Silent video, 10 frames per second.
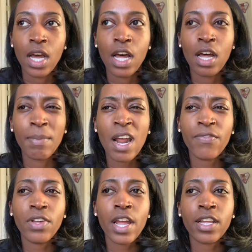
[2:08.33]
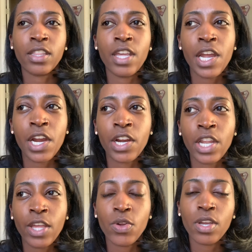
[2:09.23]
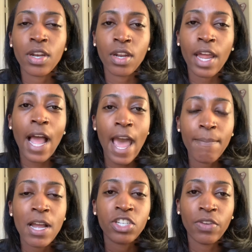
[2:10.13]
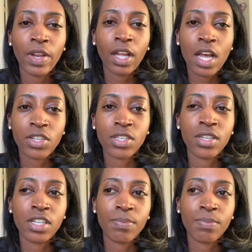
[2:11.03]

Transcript: And I feel like I had my shift in consciousness,